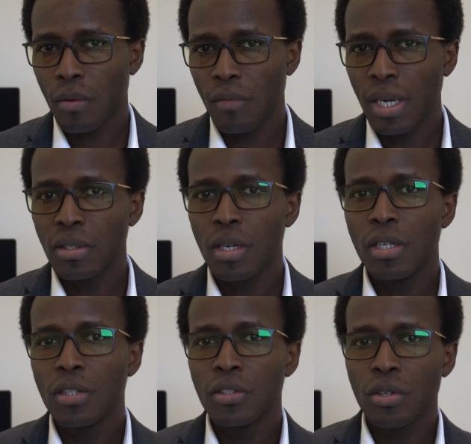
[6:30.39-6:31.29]
right?
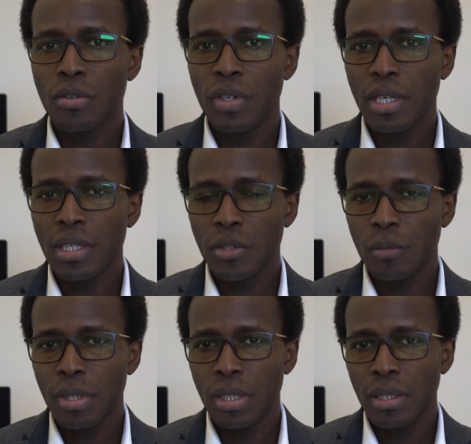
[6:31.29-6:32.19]
So you really need to
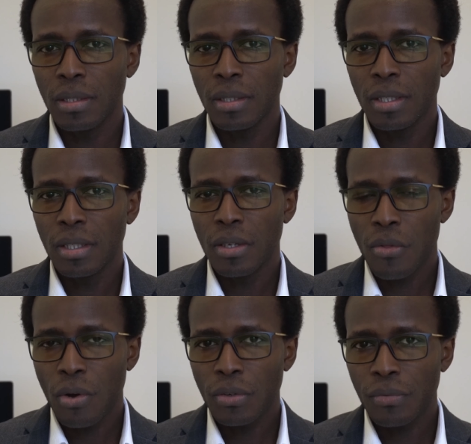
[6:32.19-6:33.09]
be
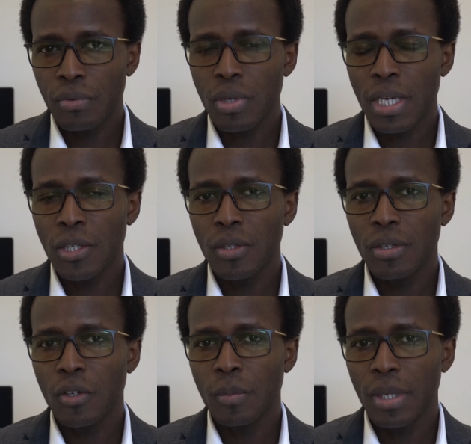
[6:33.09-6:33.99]
thoughtful and you
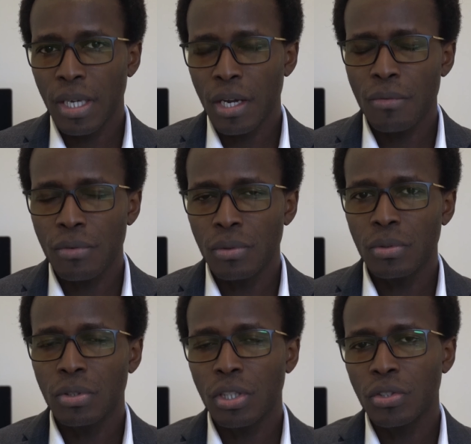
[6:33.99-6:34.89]
need to be
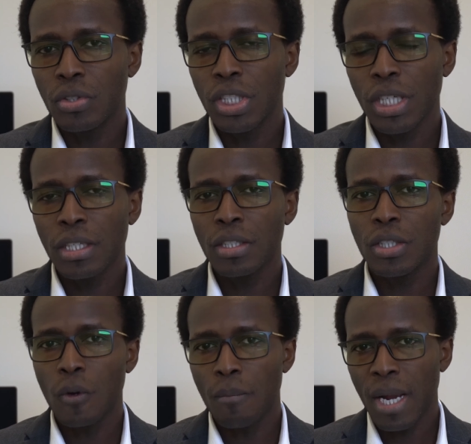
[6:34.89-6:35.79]
careful not to
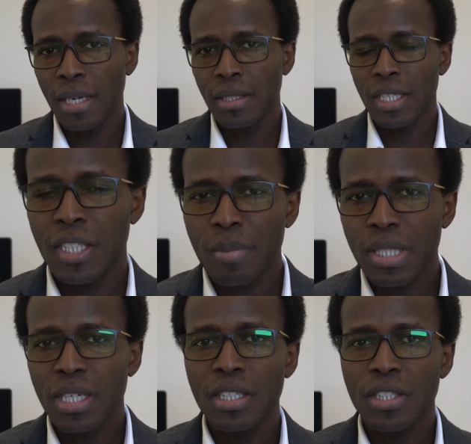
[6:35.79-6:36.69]
change your mind,
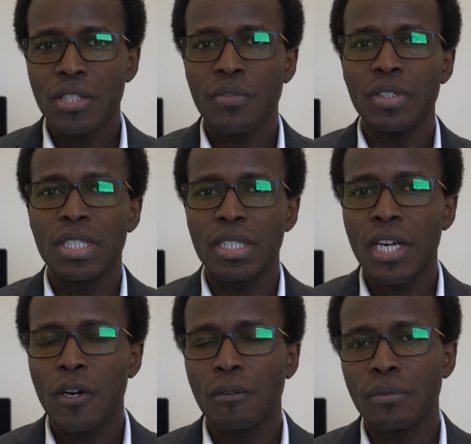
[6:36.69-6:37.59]
especially just for the
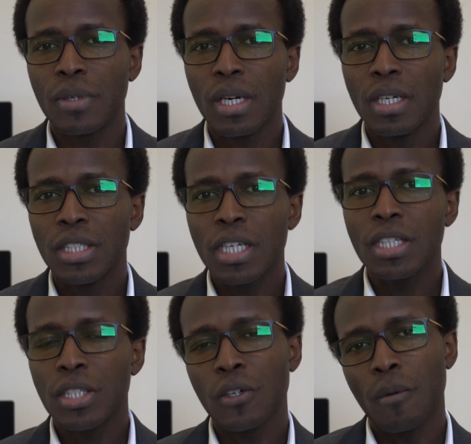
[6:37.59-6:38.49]
sake of
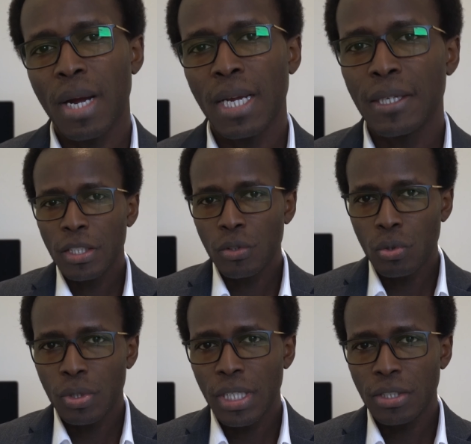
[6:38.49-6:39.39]
changing your mind. It's
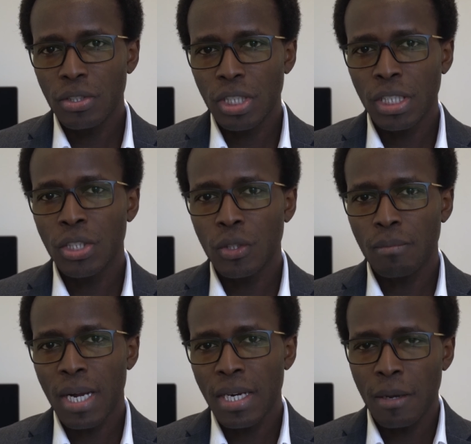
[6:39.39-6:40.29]
okay to change your
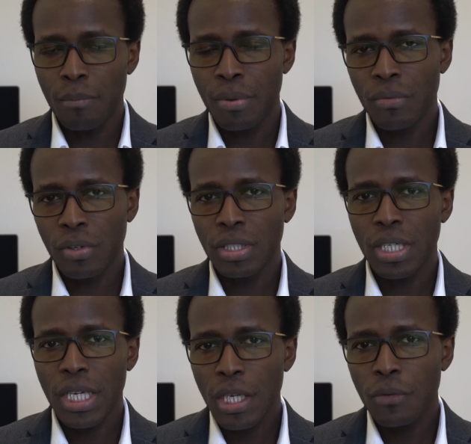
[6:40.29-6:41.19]
mind and pivot
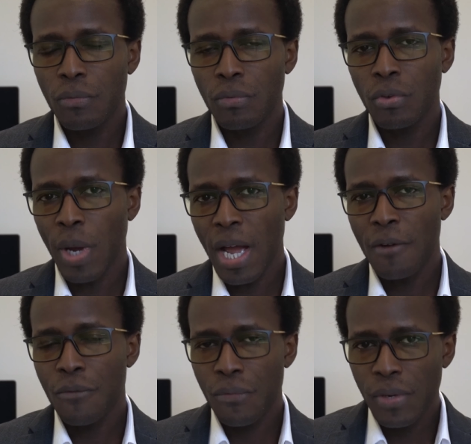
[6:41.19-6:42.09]
if you
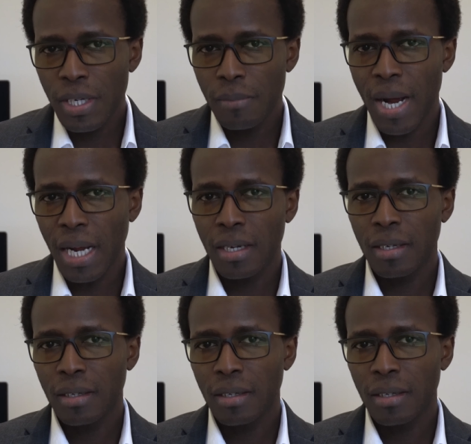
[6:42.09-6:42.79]
have feedback